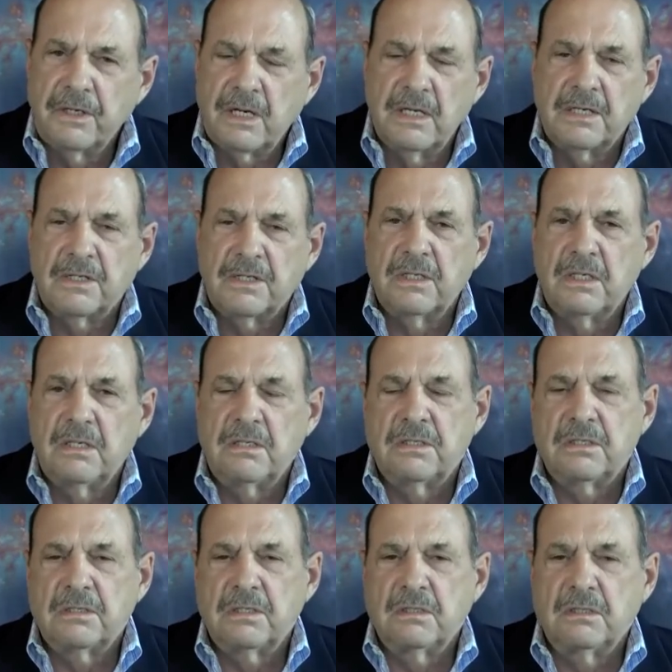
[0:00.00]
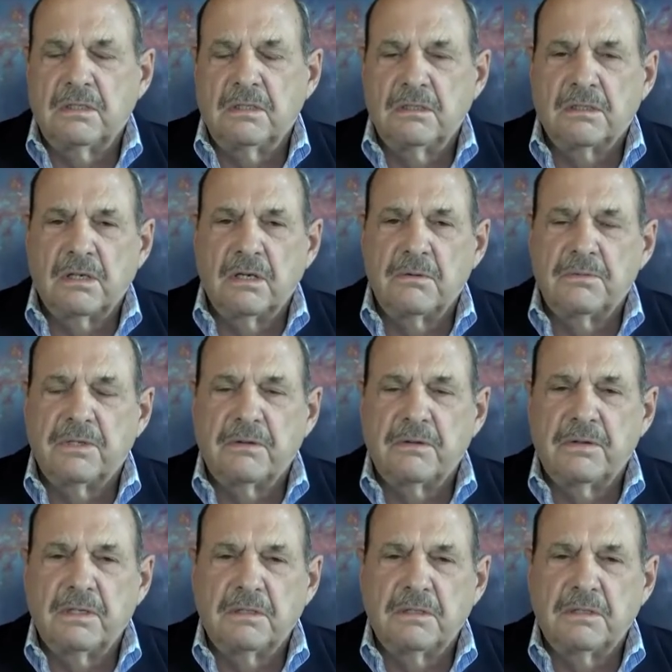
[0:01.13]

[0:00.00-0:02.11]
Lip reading: kind of changes in terms of the